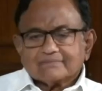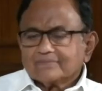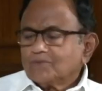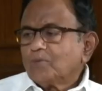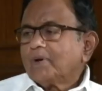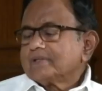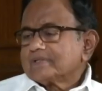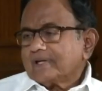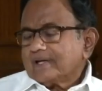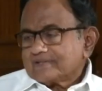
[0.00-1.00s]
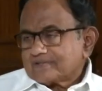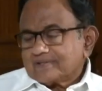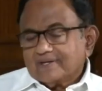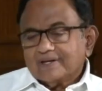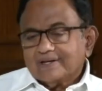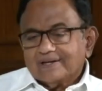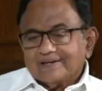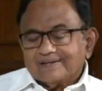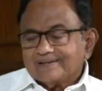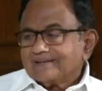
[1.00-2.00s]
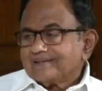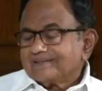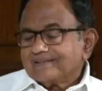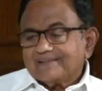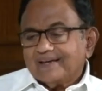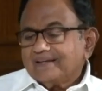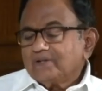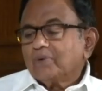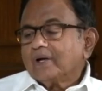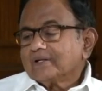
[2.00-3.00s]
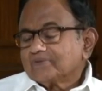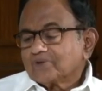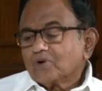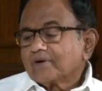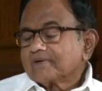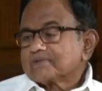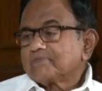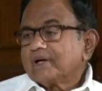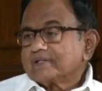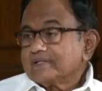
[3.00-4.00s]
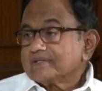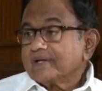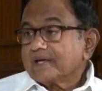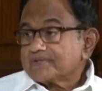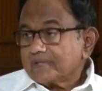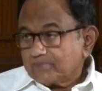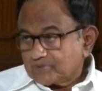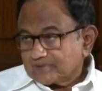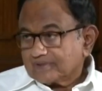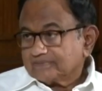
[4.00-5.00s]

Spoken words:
No one says that any one of the Congress party is an exception.